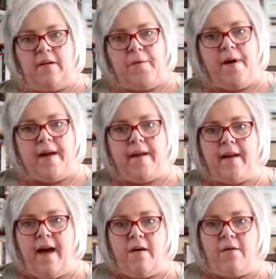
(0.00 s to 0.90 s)

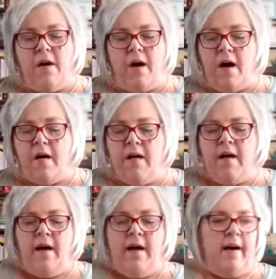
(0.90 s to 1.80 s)
grain alcohol.
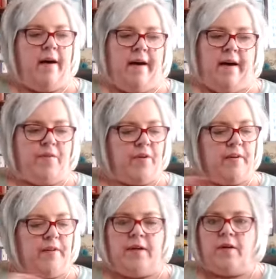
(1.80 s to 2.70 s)

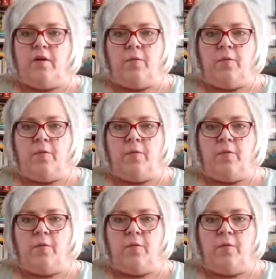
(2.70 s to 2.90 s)
Everclear